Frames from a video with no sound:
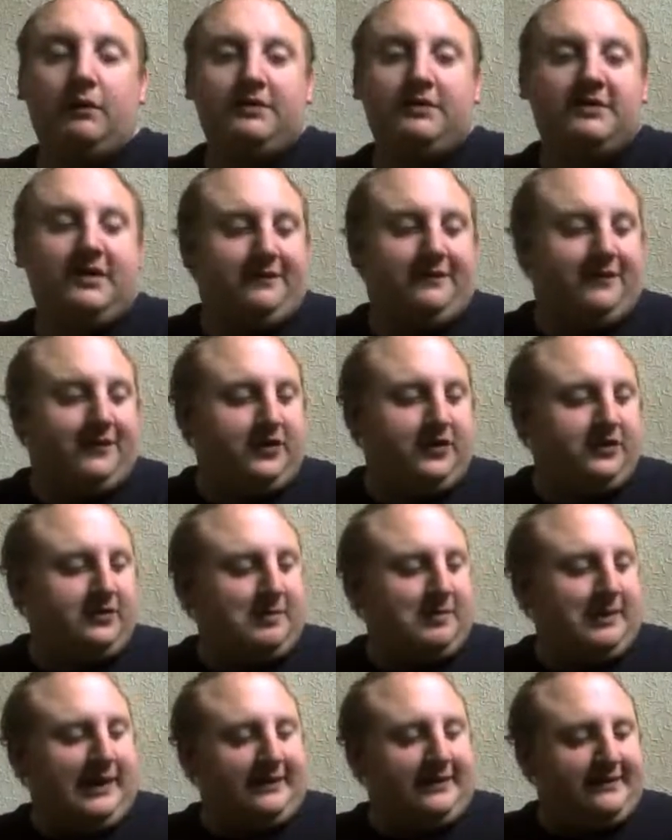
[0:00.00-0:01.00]
What's up, folks?
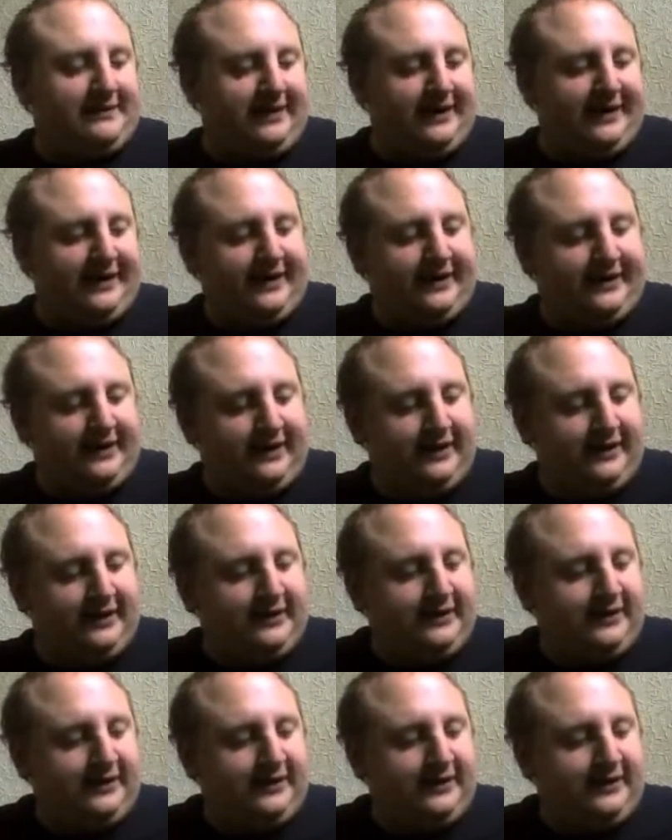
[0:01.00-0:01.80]
Blaster here.